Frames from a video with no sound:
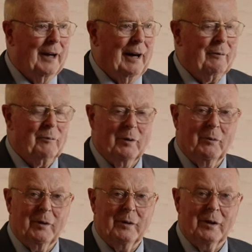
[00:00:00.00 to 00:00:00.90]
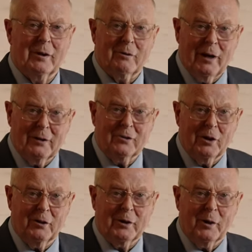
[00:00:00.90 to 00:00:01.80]
And the
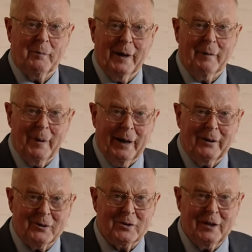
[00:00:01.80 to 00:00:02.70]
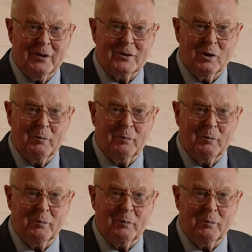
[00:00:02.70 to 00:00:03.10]
grandchildren will pay it back, you see, there's no